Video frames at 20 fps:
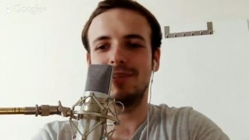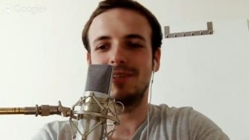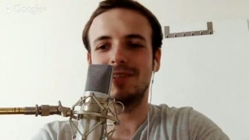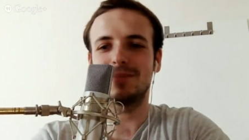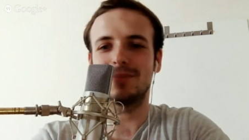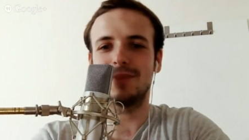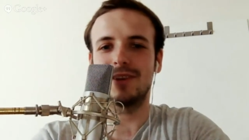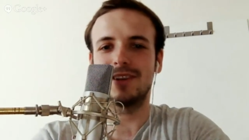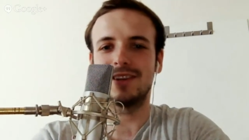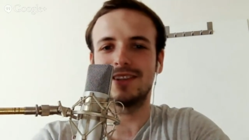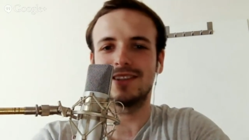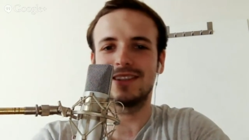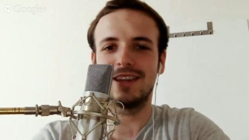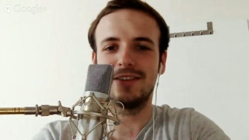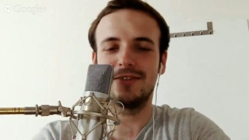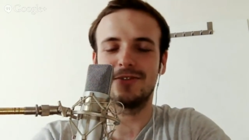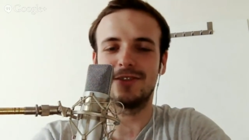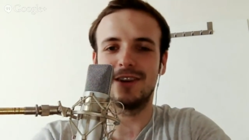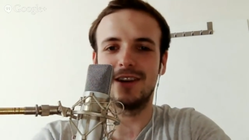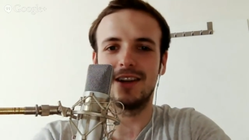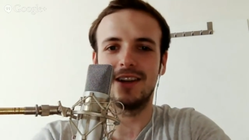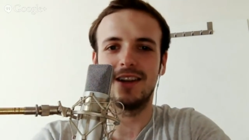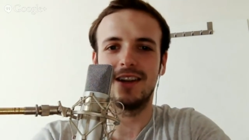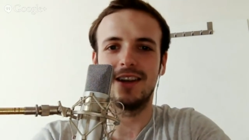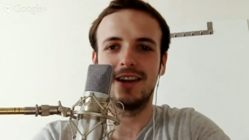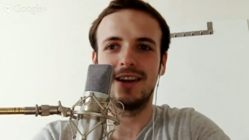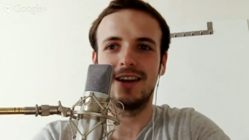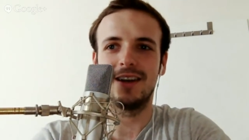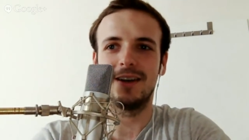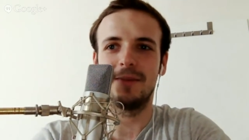partner, Stefan,
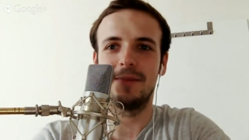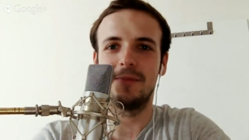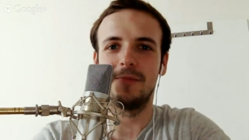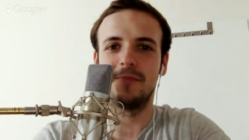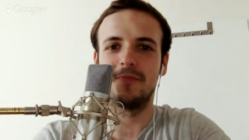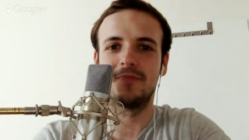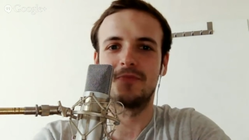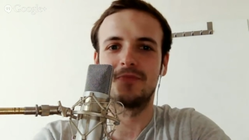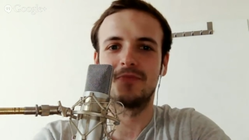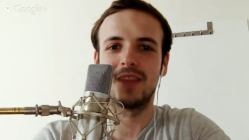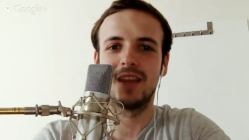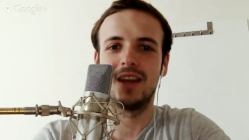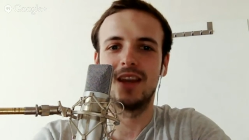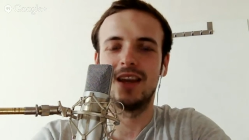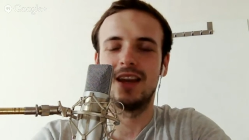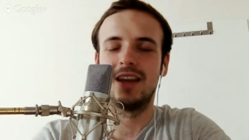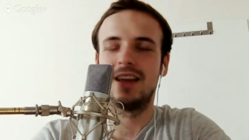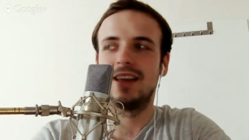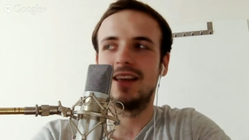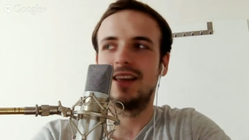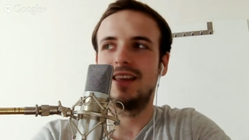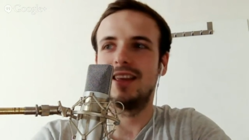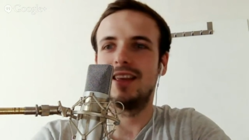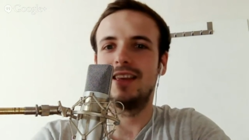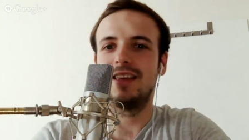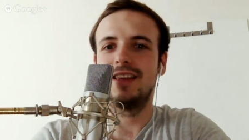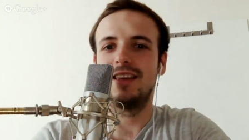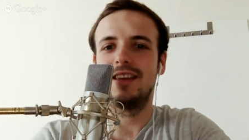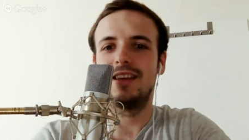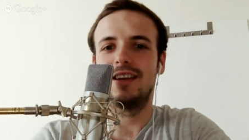
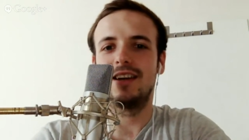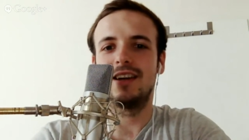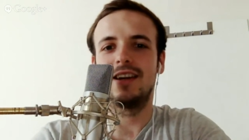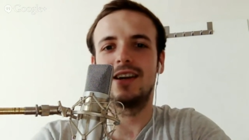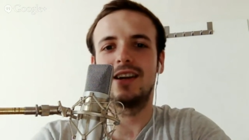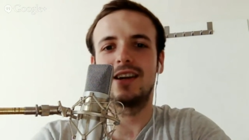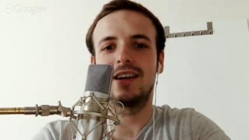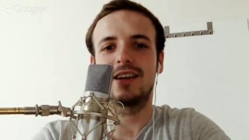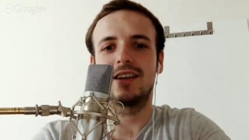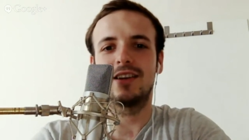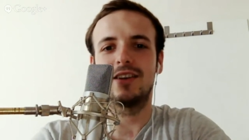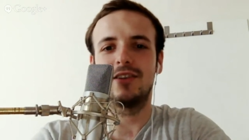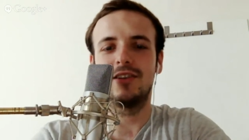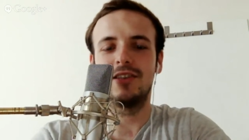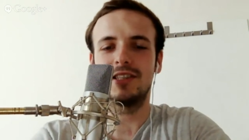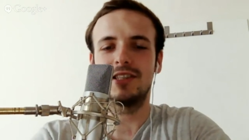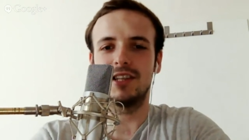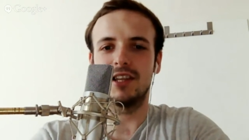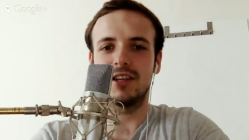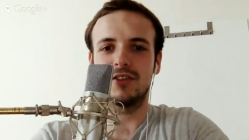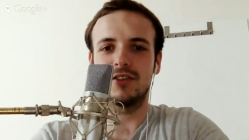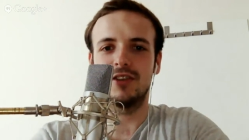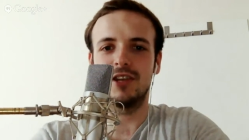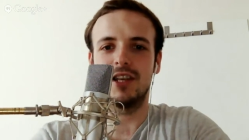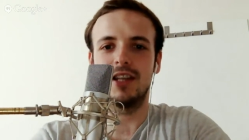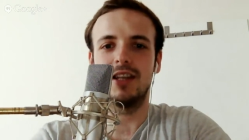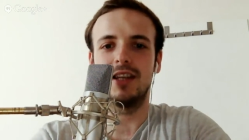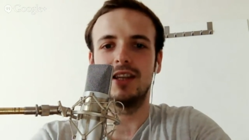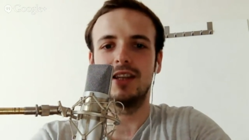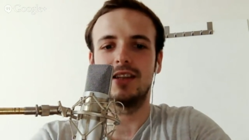he recently
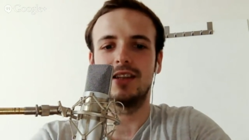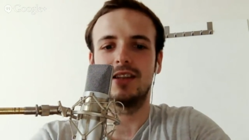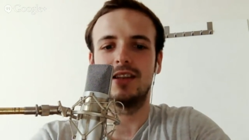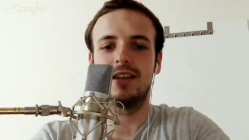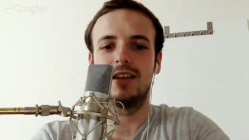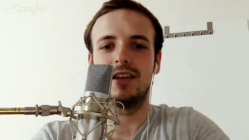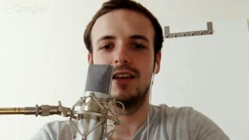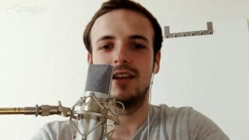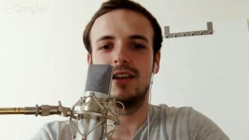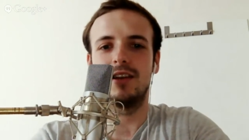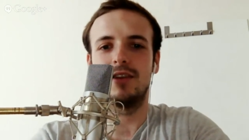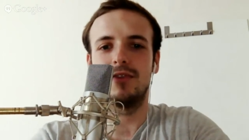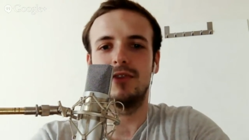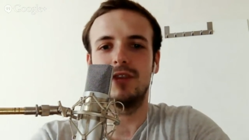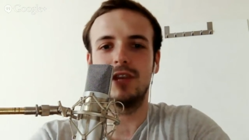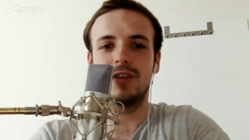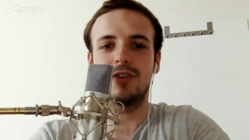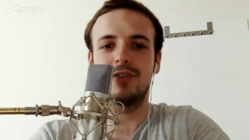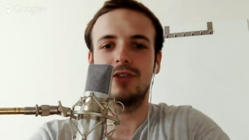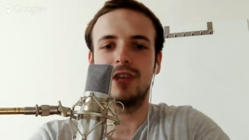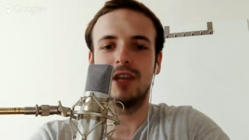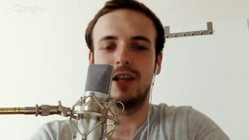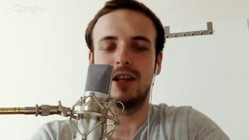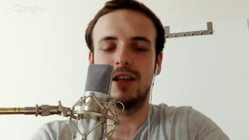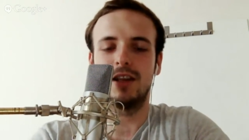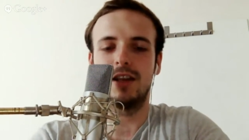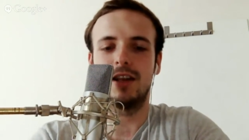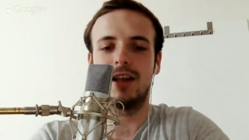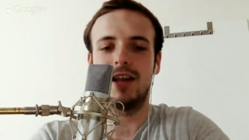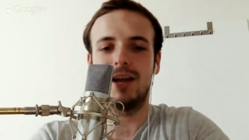
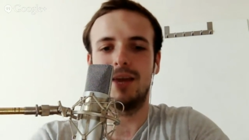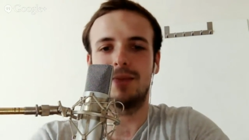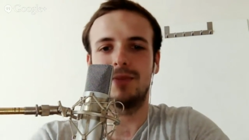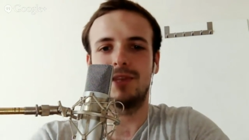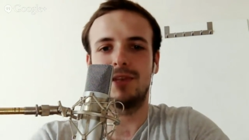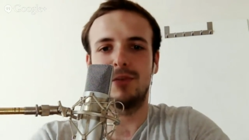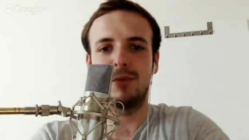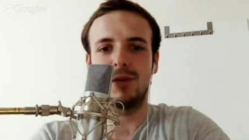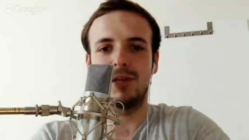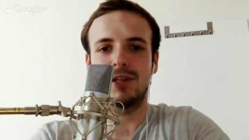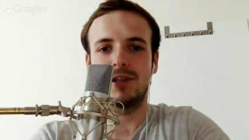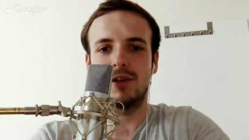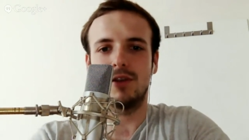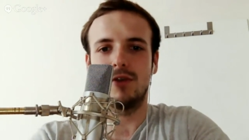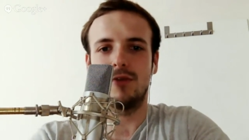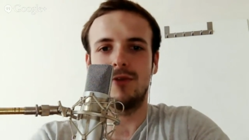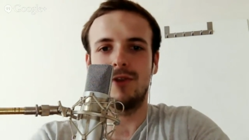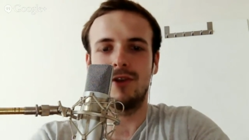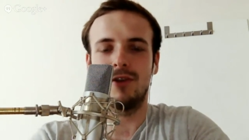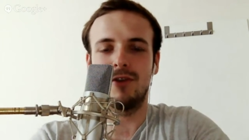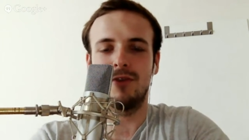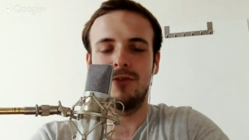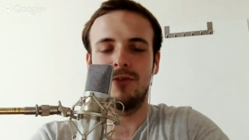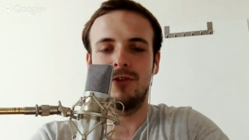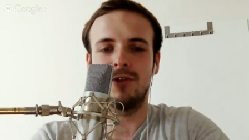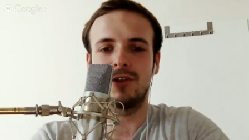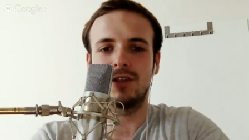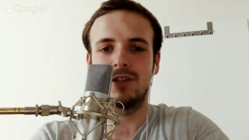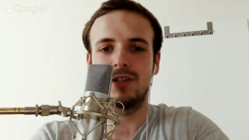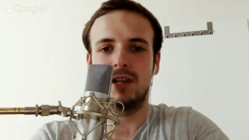recreated an app that was our very
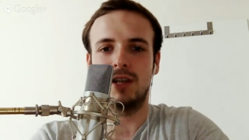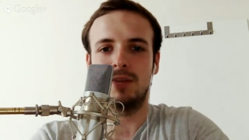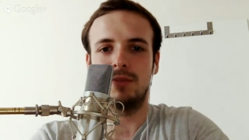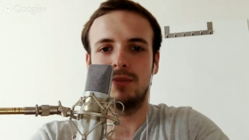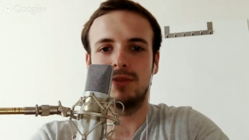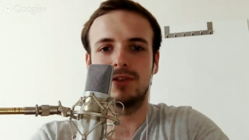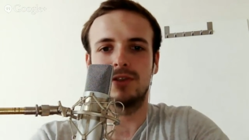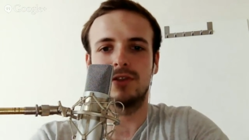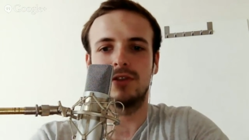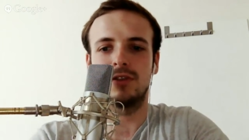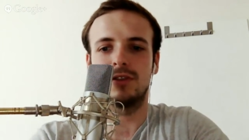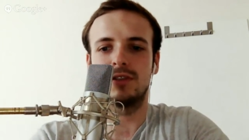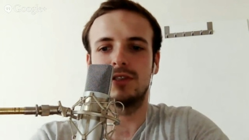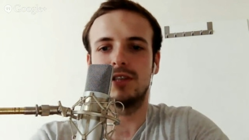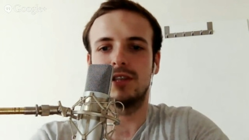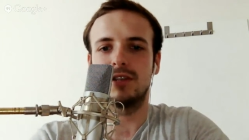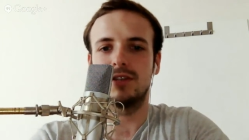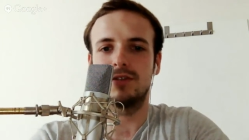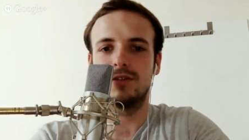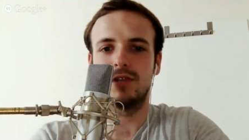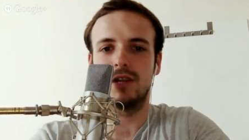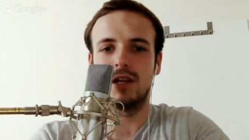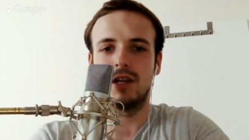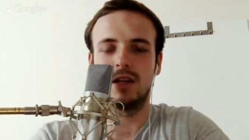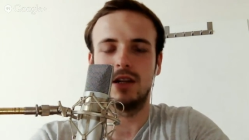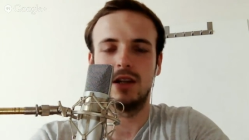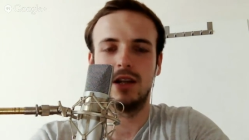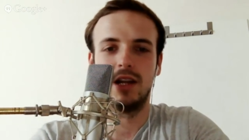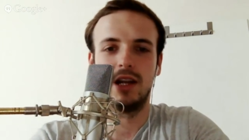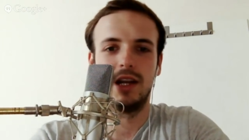first app. It's called Send to
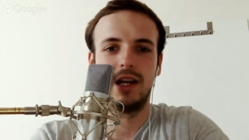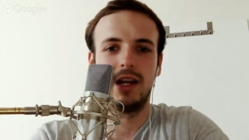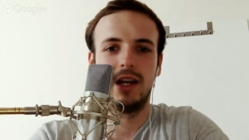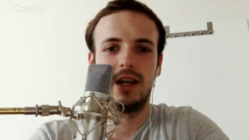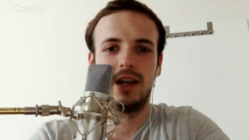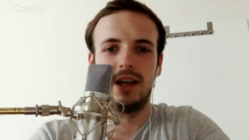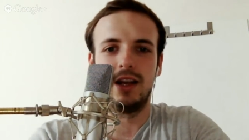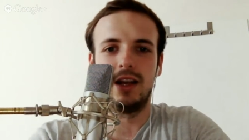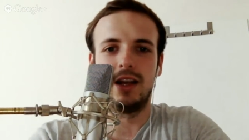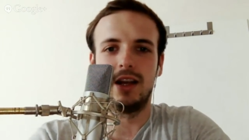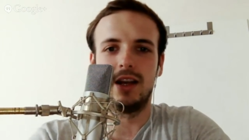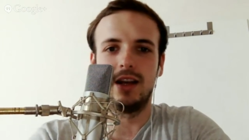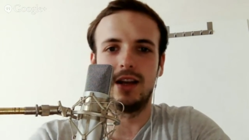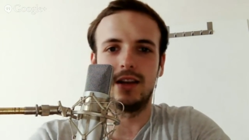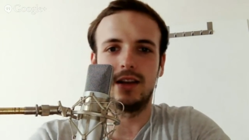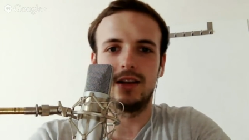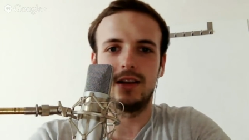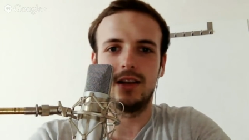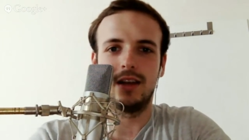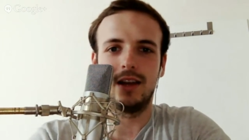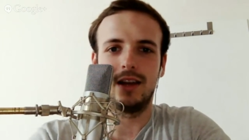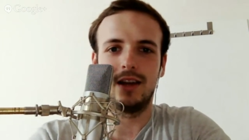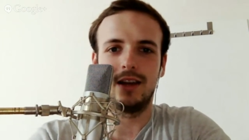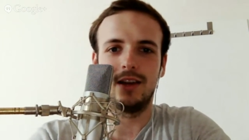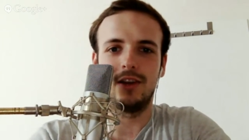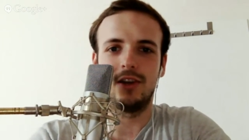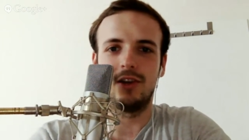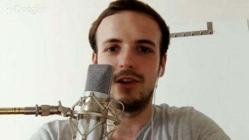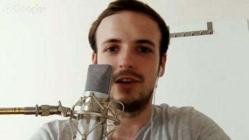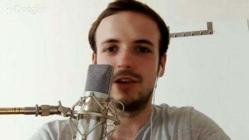Done. And,
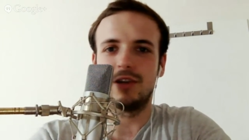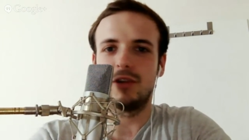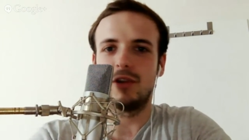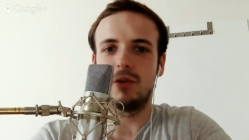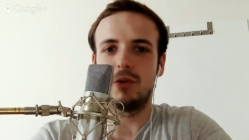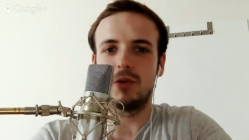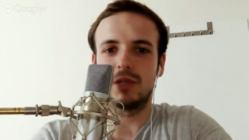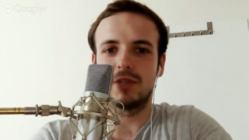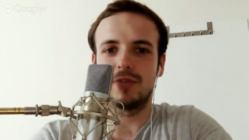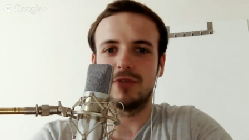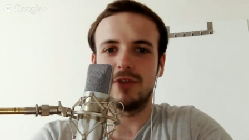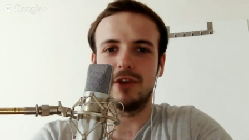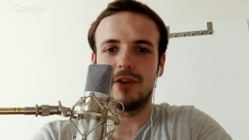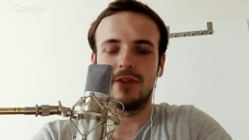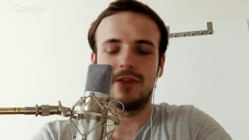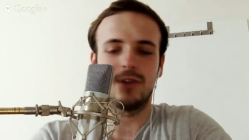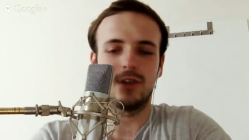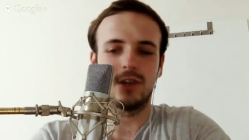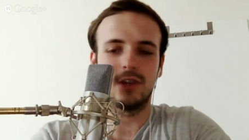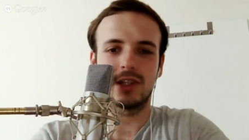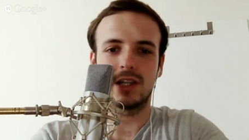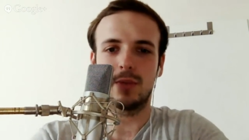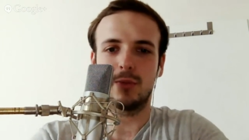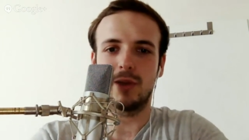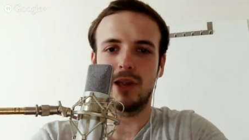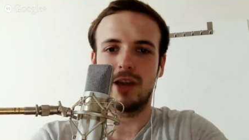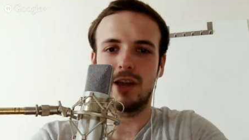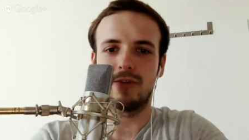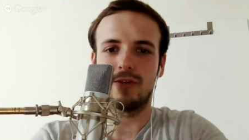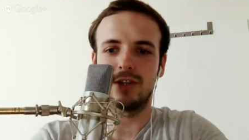it was the very first app
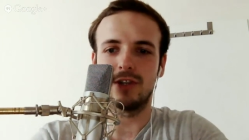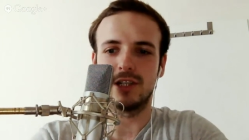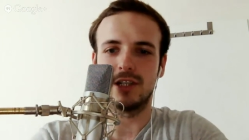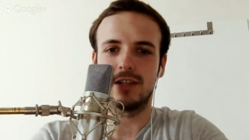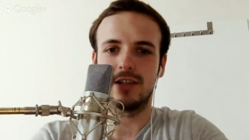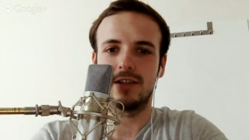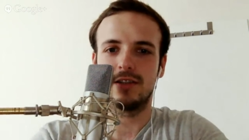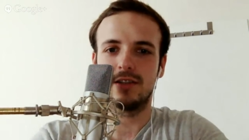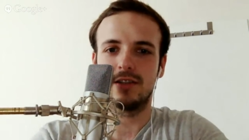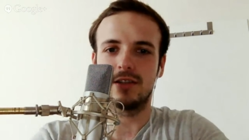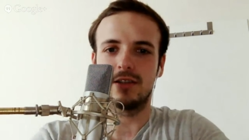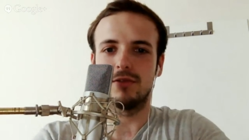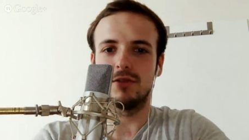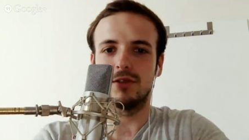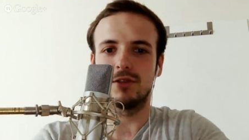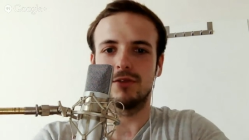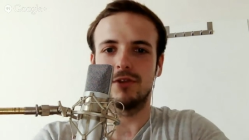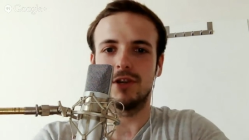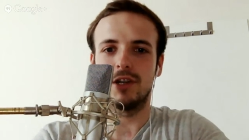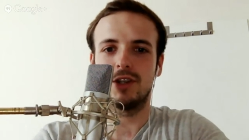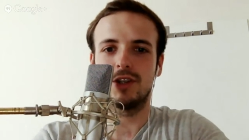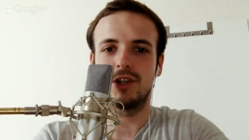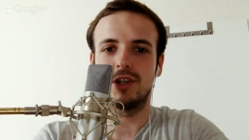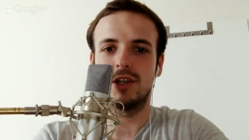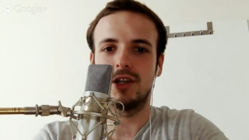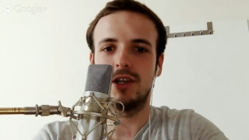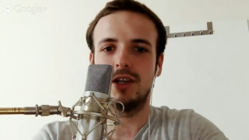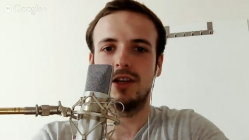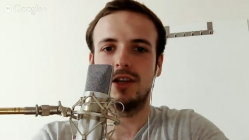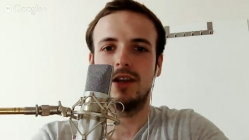we ever did, so it was really
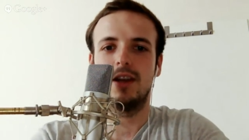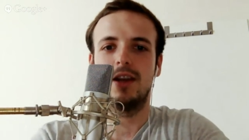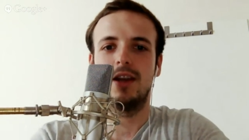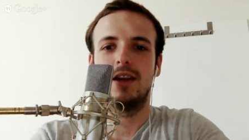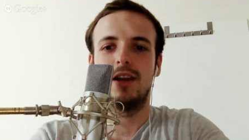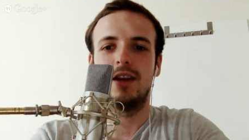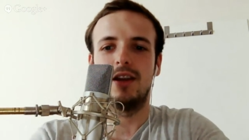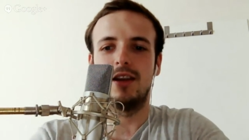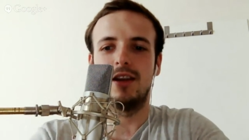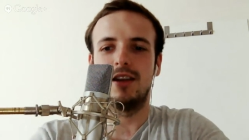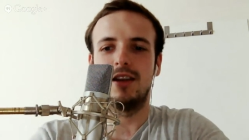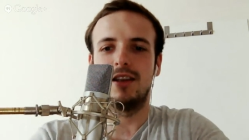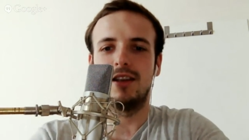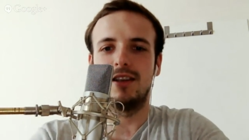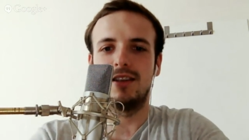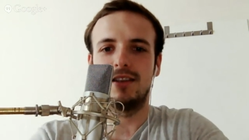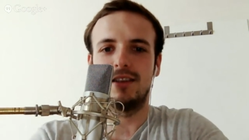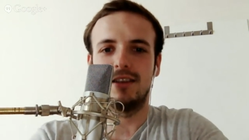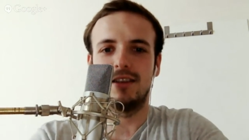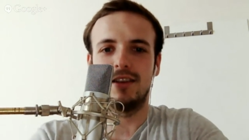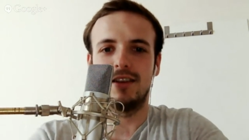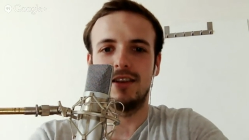shitty. And